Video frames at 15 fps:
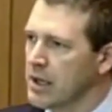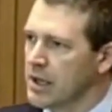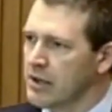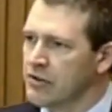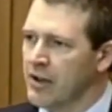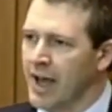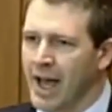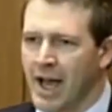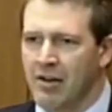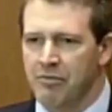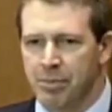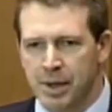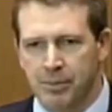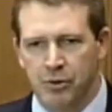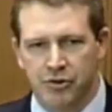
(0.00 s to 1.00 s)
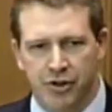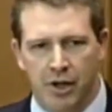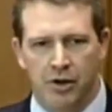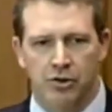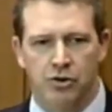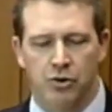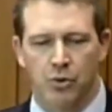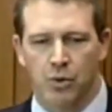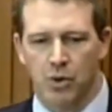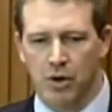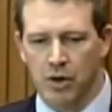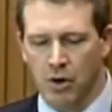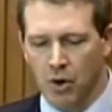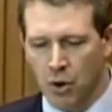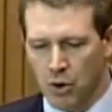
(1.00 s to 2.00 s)
to have people tell
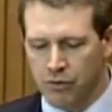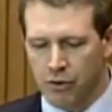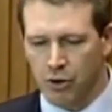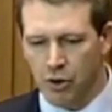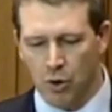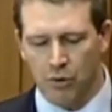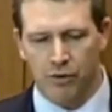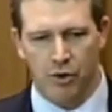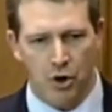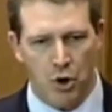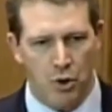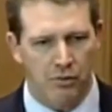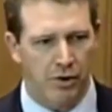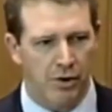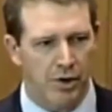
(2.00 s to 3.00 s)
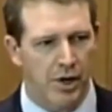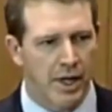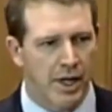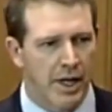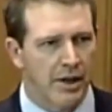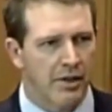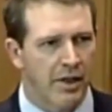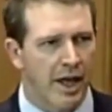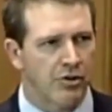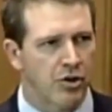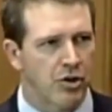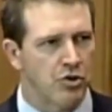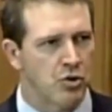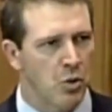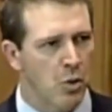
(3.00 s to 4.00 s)
you over and over and over
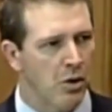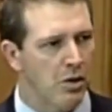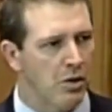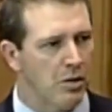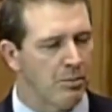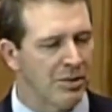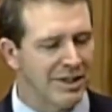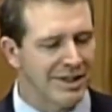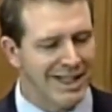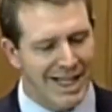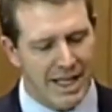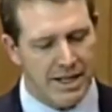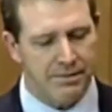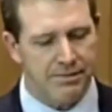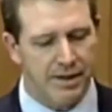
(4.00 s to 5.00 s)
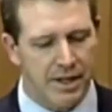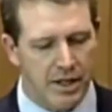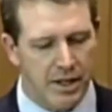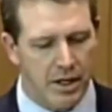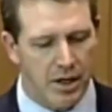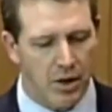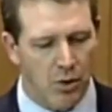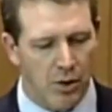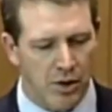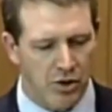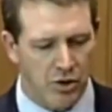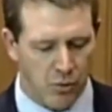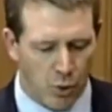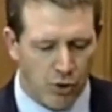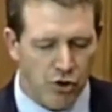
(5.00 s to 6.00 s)
that your belief or
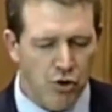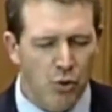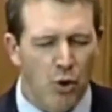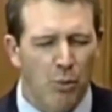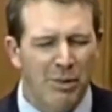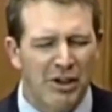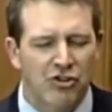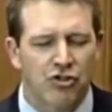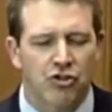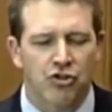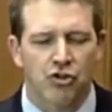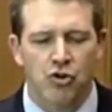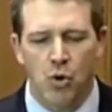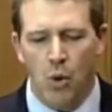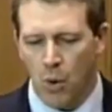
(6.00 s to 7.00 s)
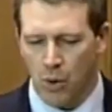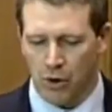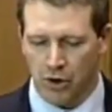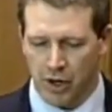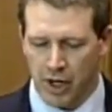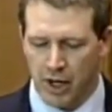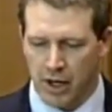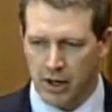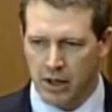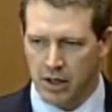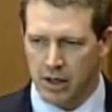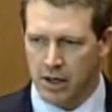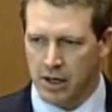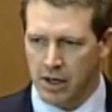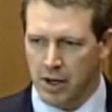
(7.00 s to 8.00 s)
you will be scored
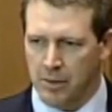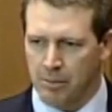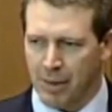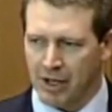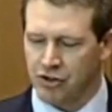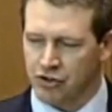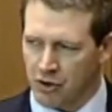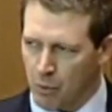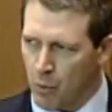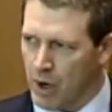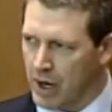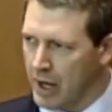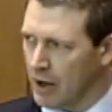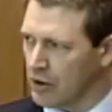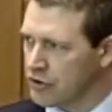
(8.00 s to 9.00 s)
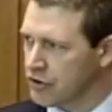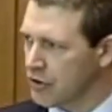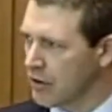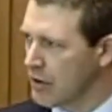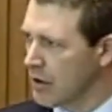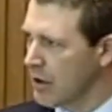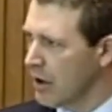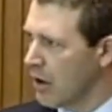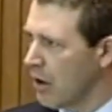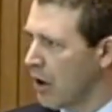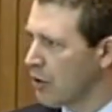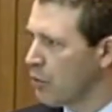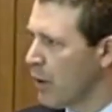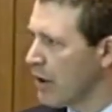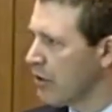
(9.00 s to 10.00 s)
by someone else
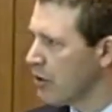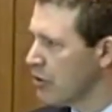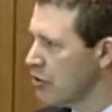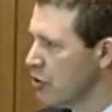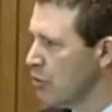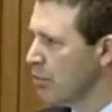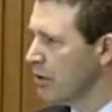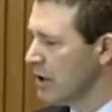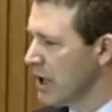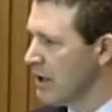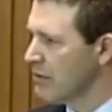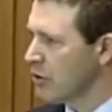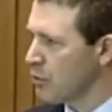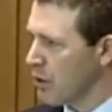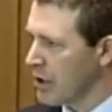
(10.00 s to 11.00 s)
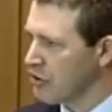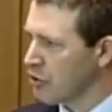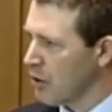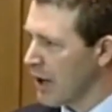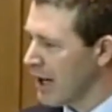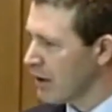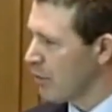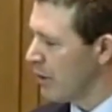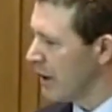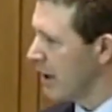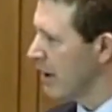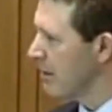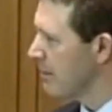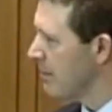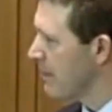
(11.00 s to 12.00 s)
on whether you believe in racial equity.